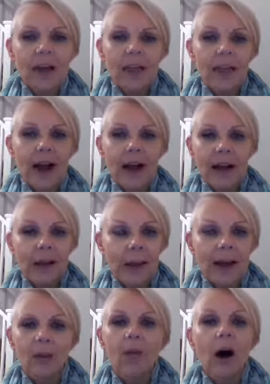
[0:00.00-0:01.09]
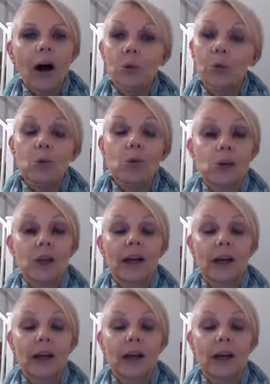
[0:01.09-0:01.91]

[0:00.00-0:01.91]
that come hell or high water,